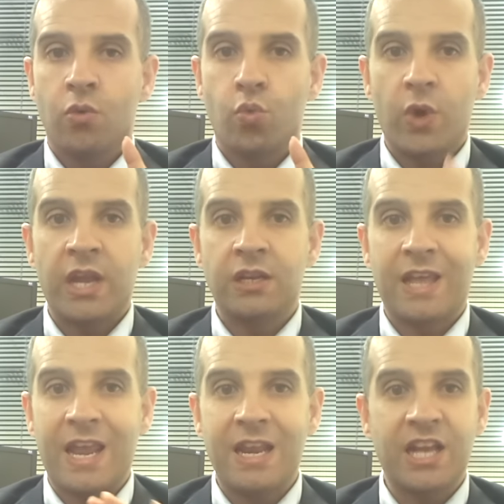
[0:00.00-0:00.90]
When
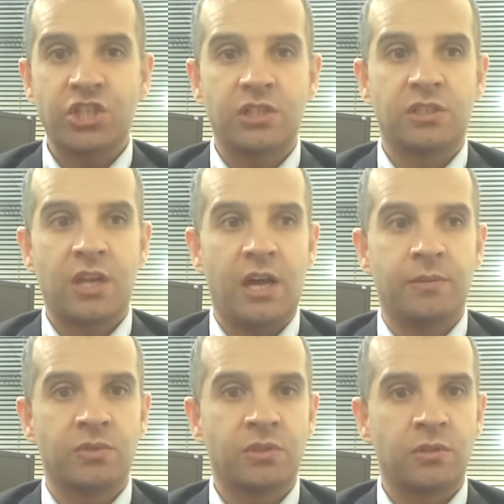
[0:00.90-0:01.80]
the elections
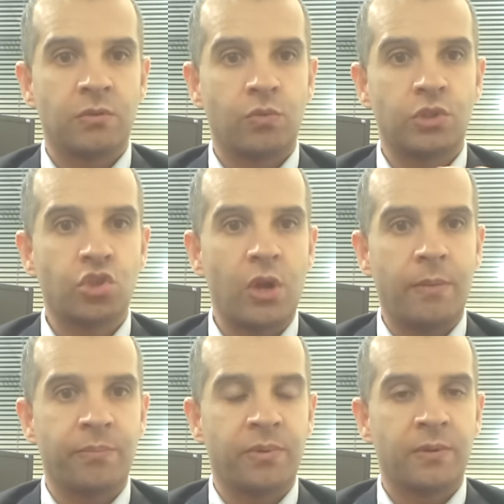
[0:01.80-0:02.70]
comes with
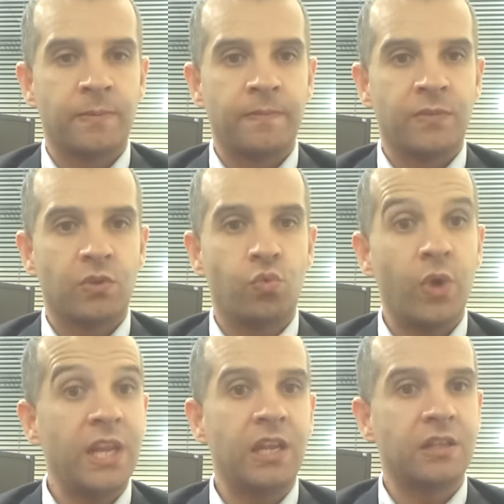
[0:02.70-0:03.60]
Trump
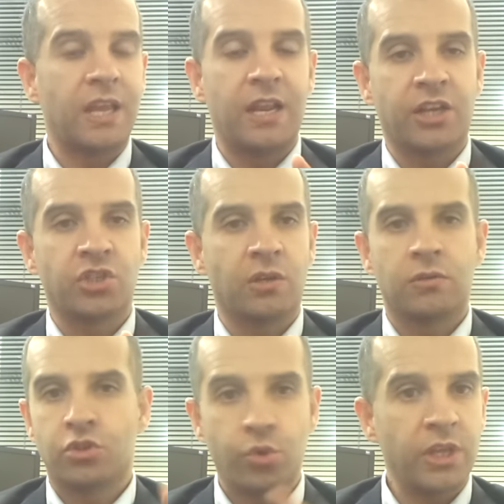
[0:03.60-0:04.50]
winning the election,
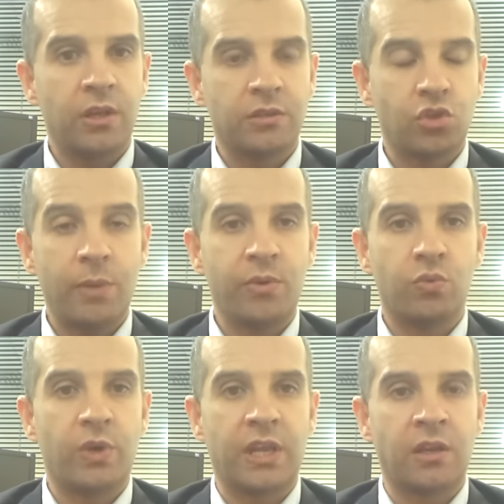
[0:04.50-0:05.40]
uh, Trump will
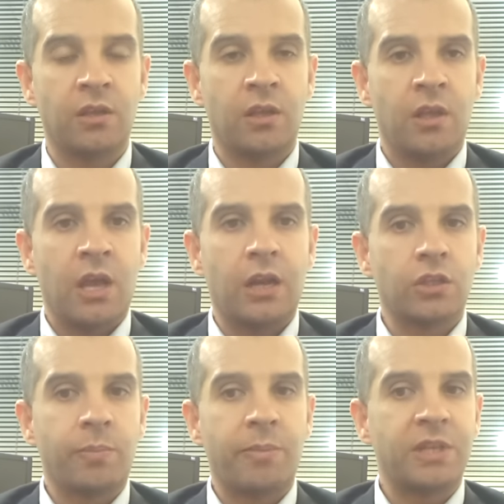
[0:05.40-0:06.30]
win a
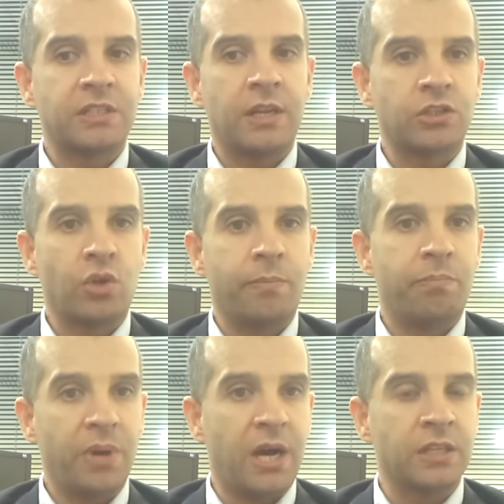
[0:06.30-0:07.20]
lot of people doesn't like Trump,
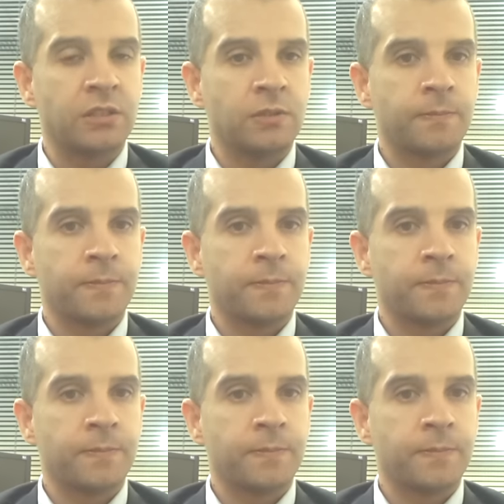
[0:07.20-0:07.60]
but